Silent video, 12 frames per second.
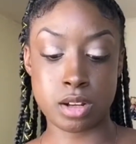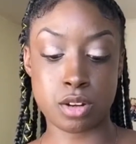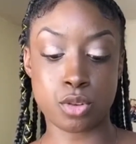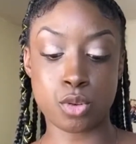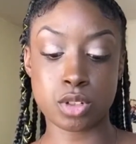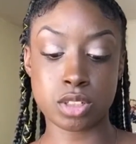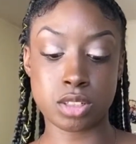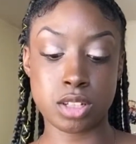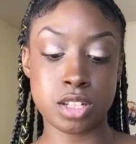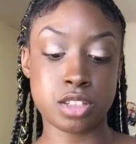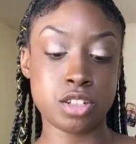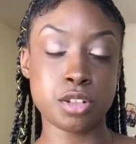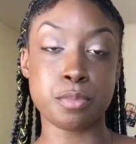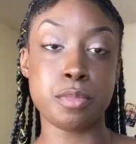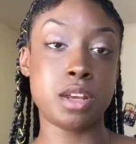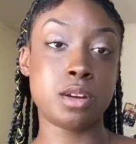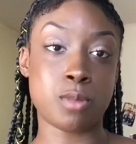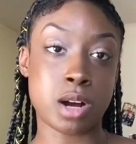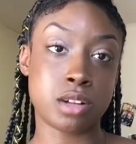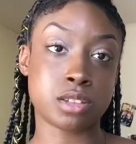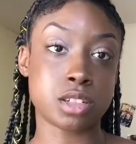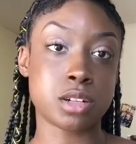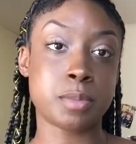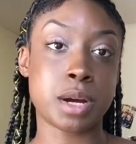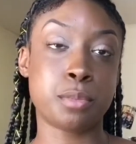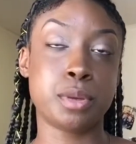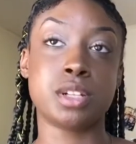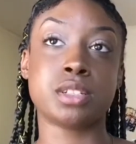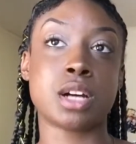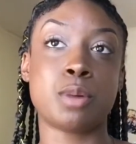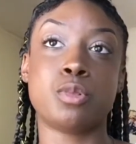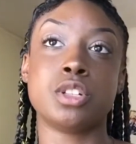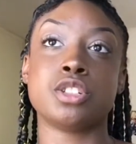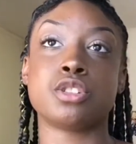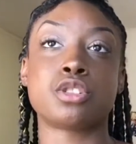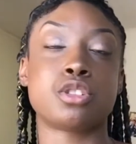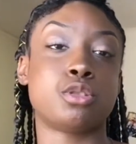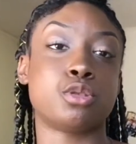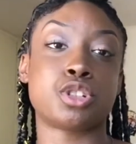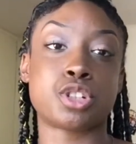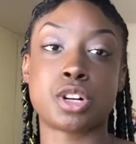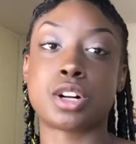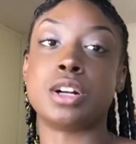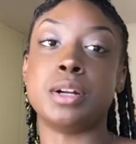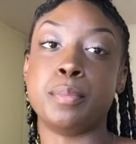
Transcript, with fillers: of course, it took me a while to come out because I wasn't so sure.